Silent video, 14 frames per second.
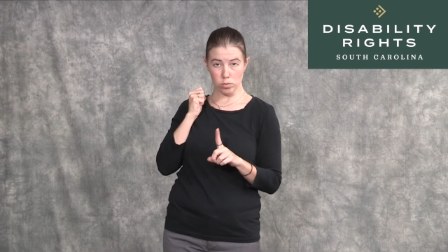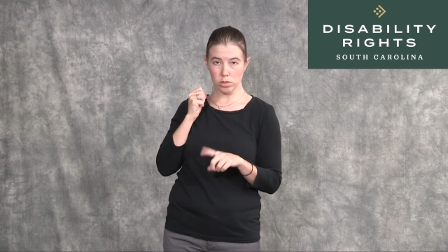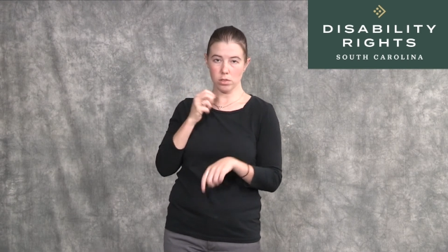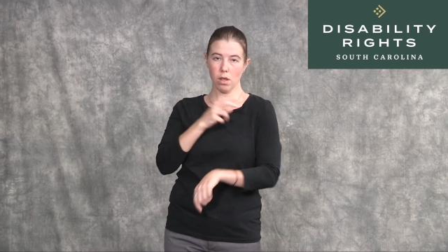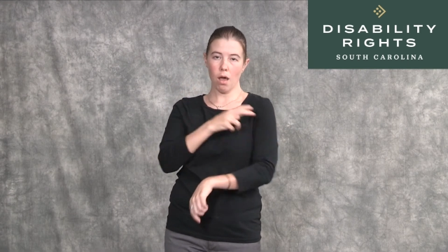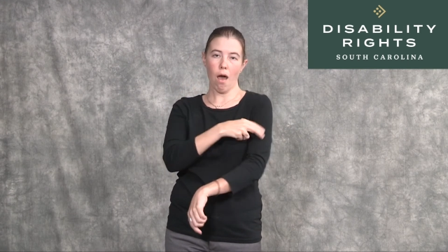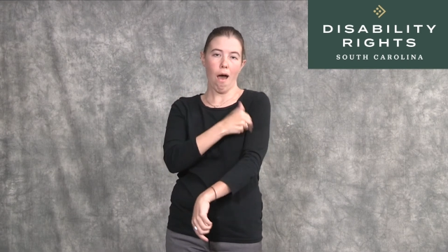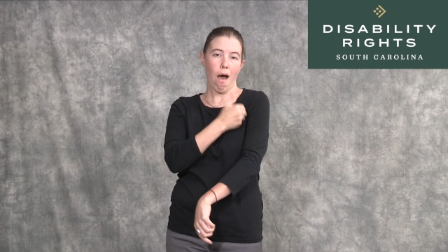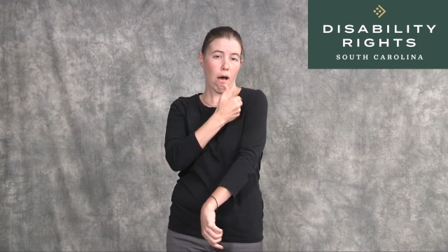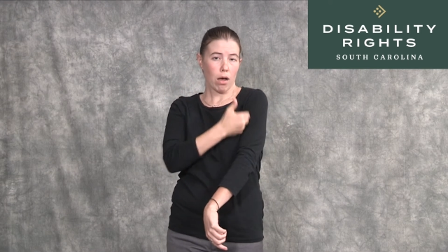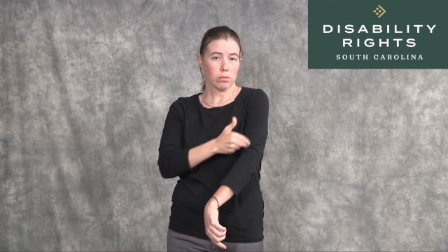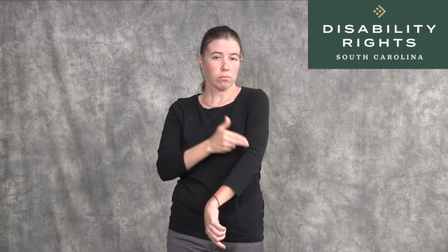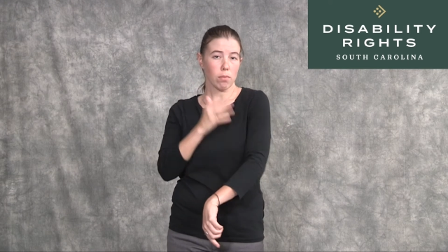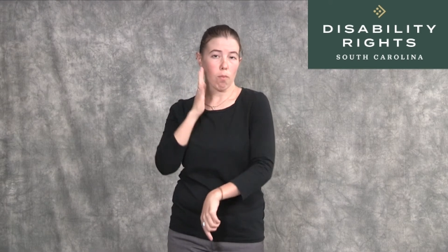If you
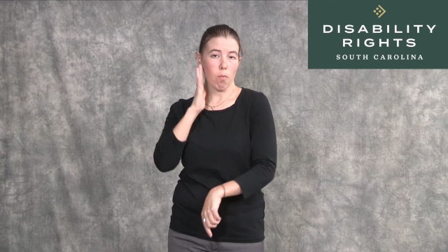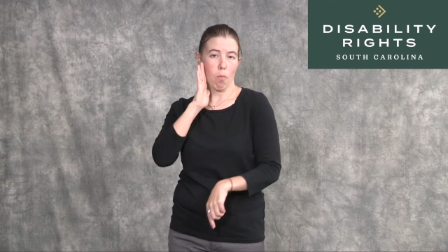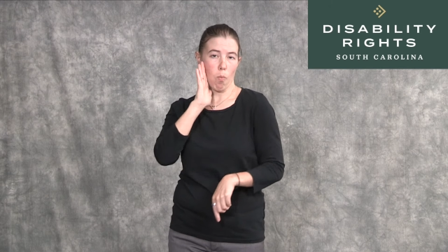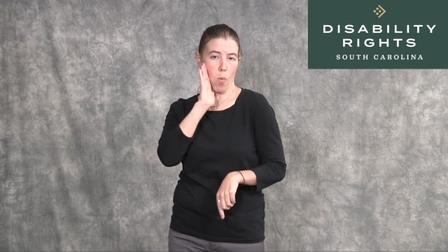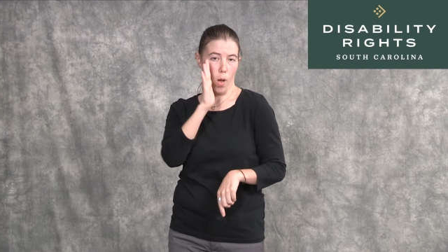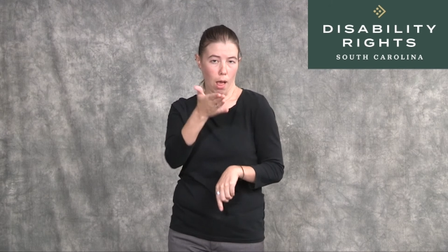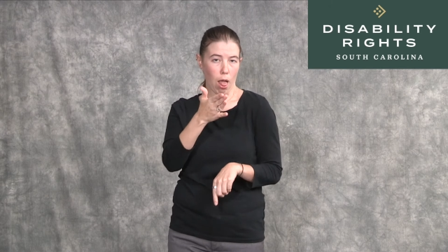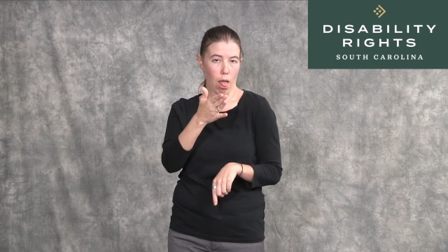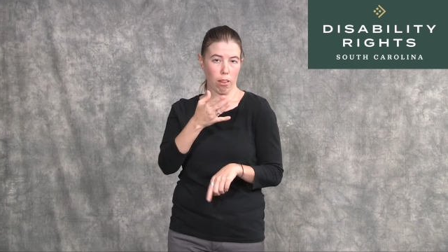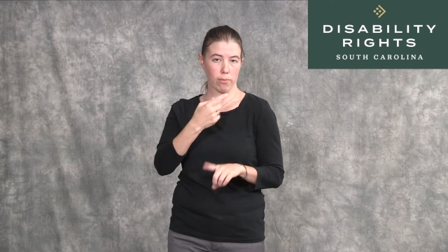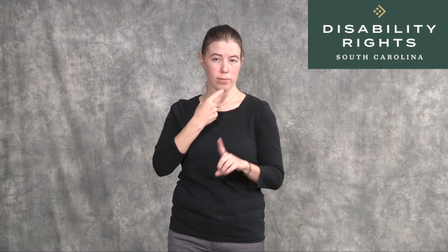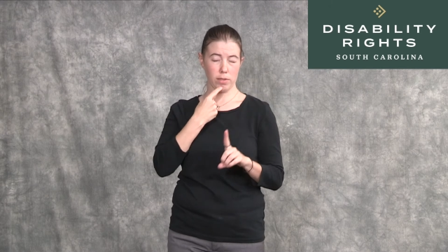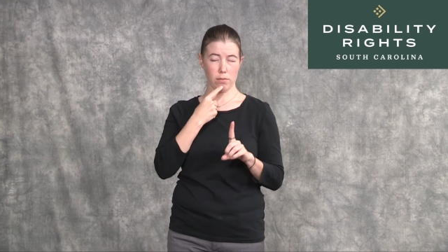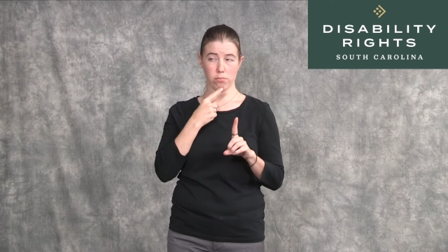refuse, the
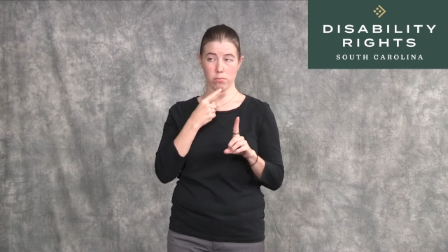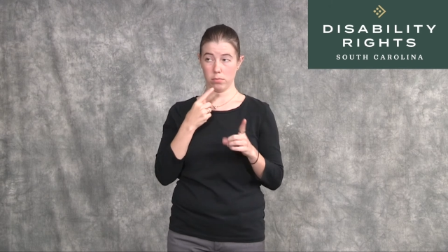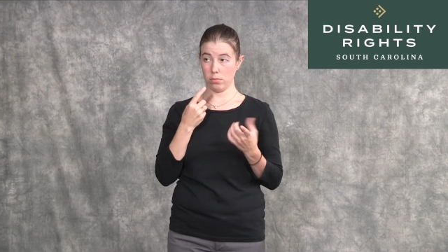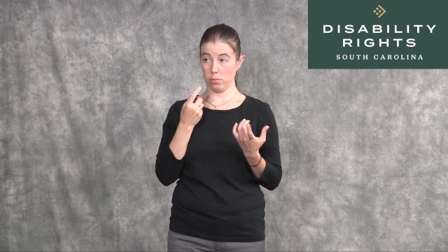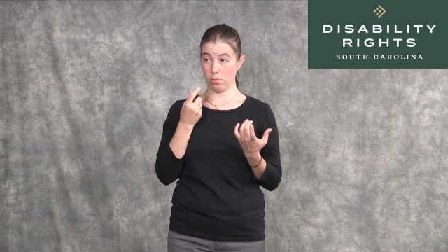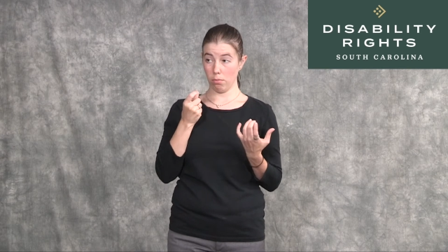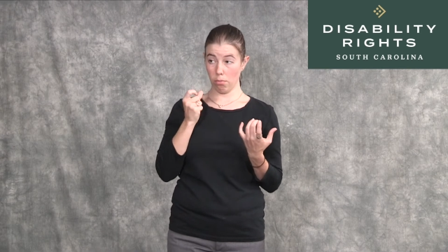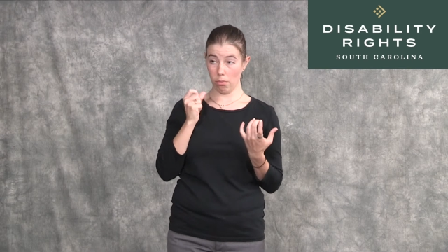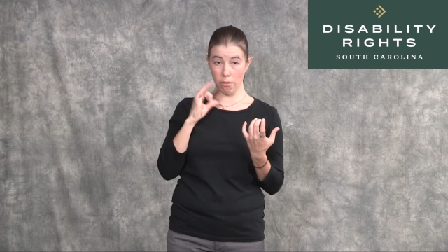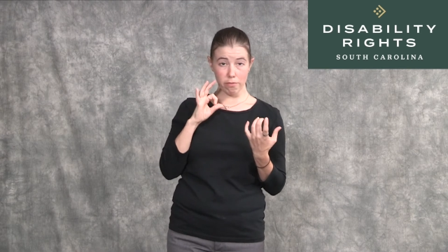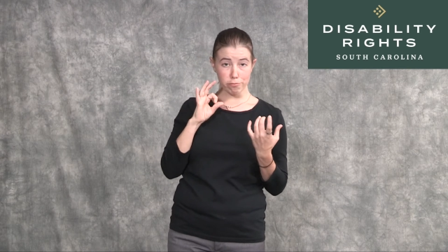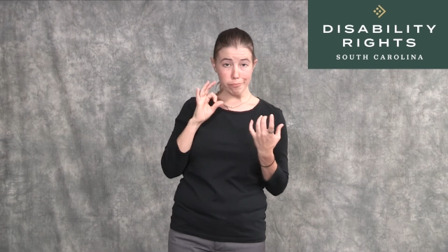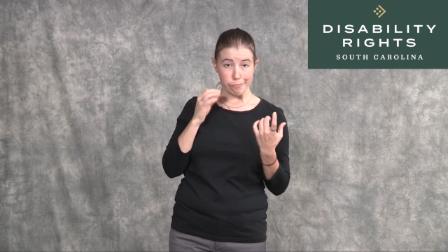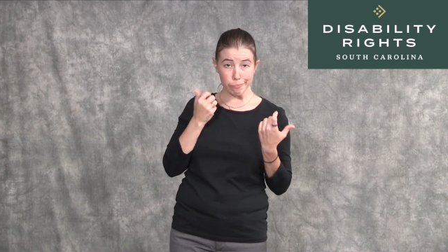hospital would
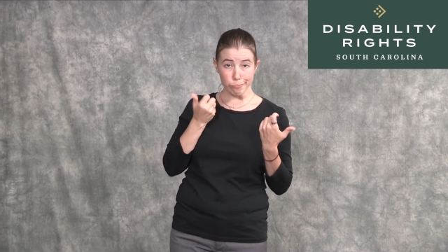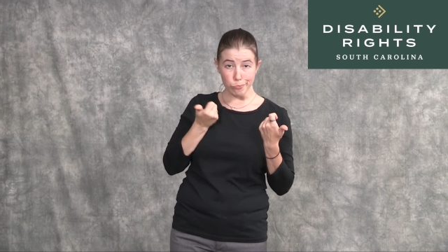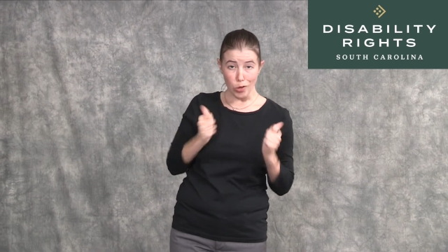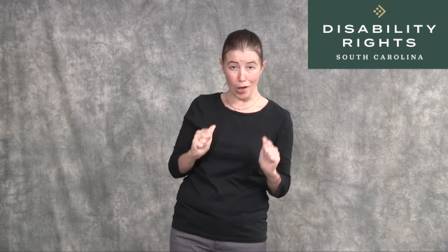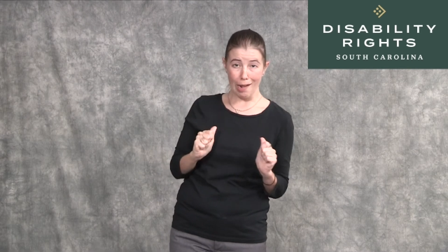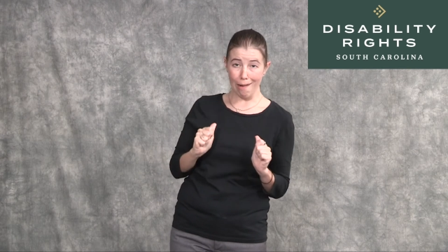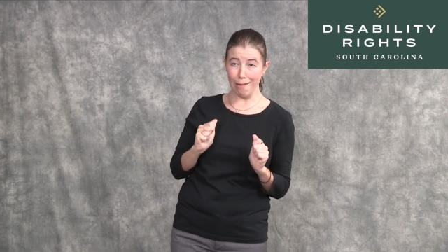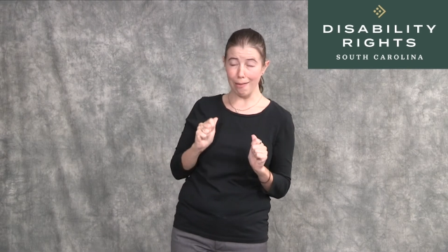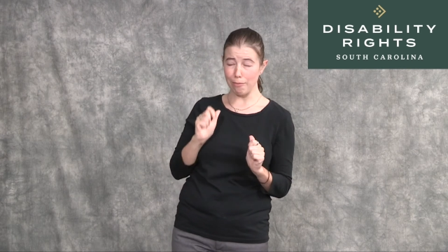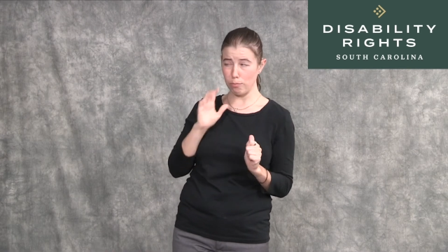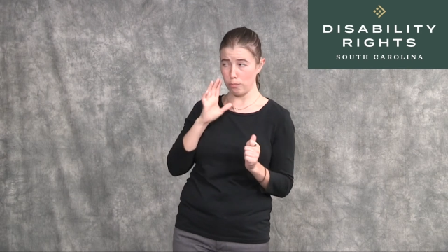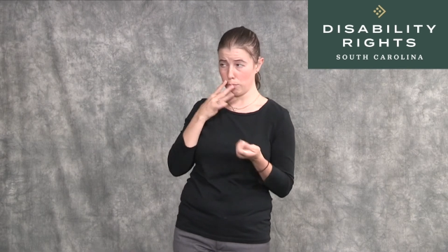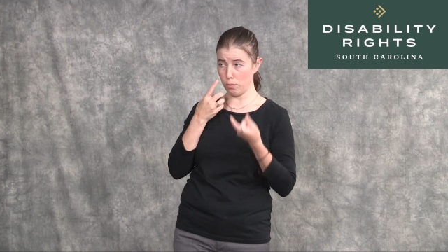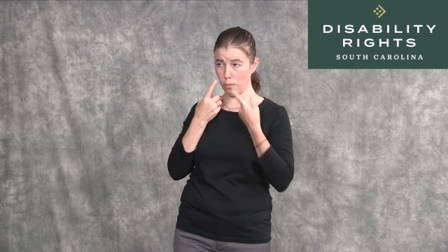say that it would
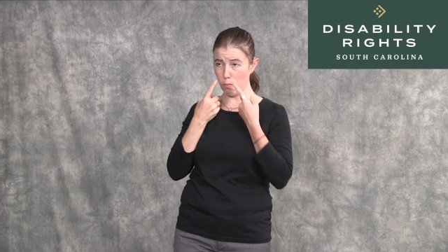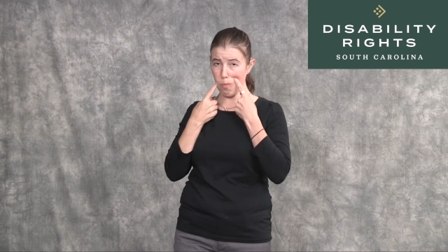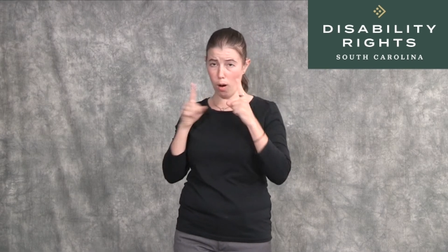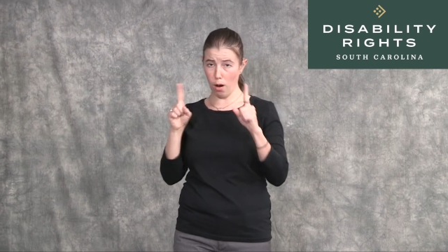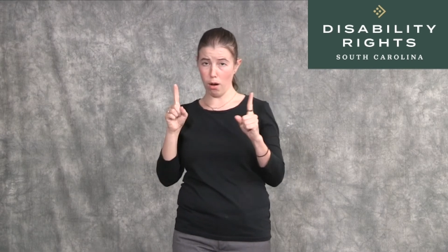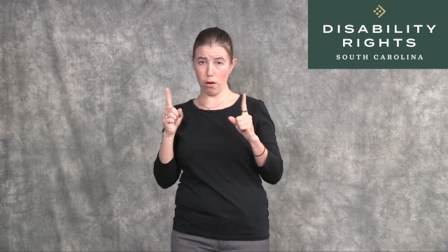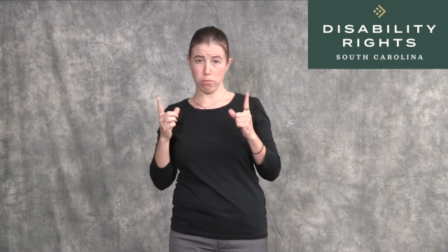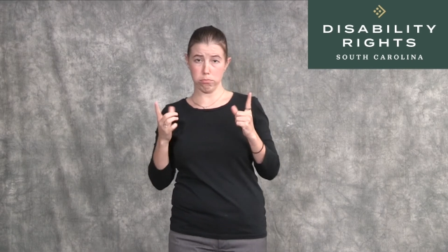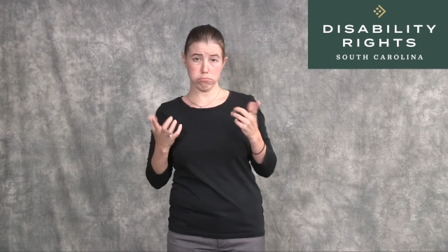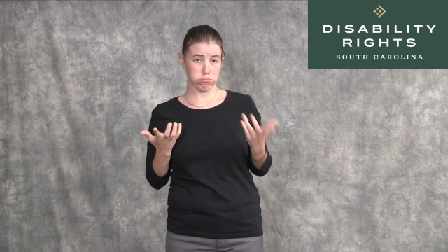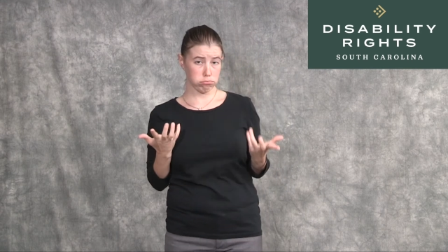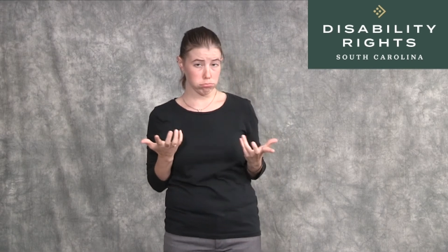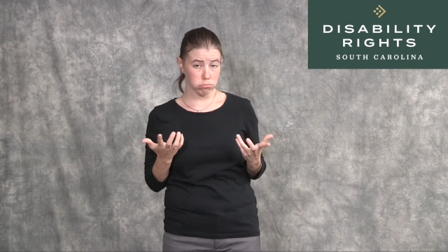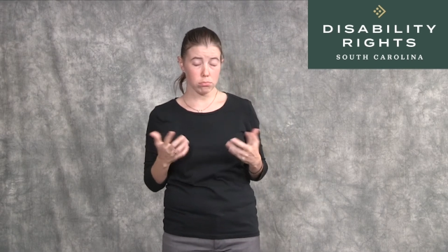have worked if you
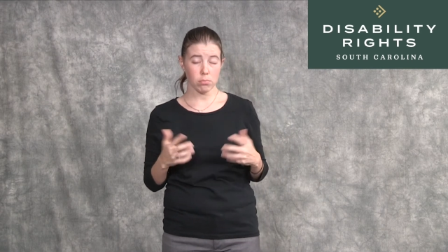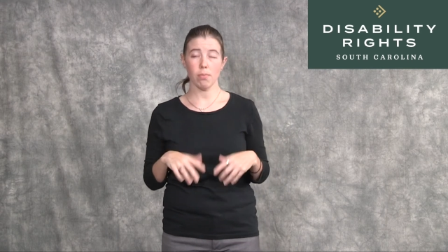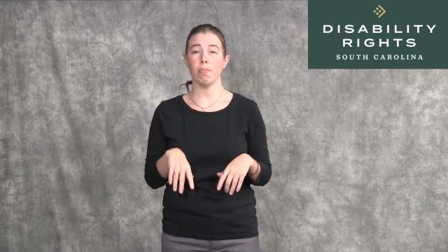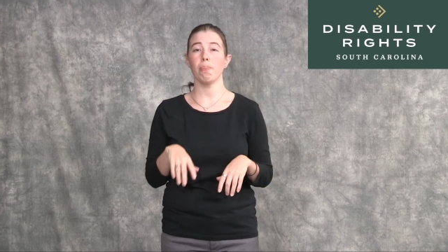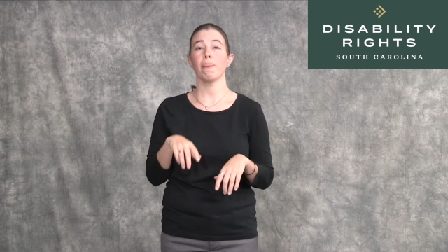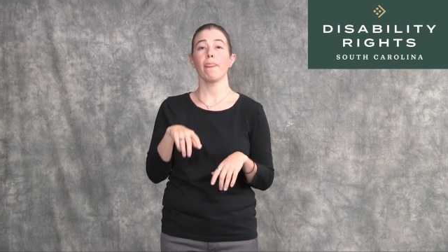just tried.